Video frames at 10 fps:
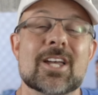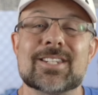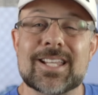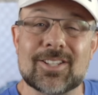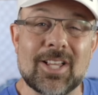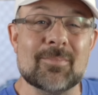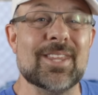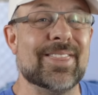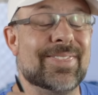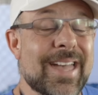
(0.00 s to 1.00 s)
to claim
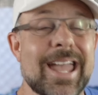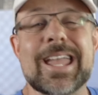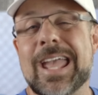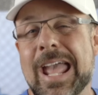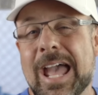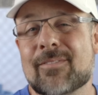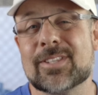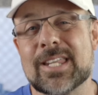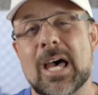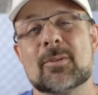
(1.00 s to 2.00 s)
that they have
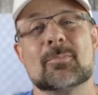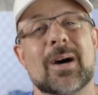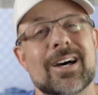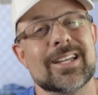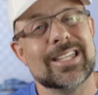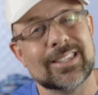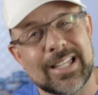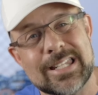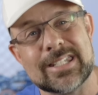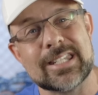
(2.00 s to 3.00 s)
the top spot in
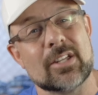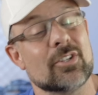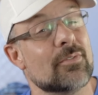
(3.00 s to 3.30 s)
lens sales,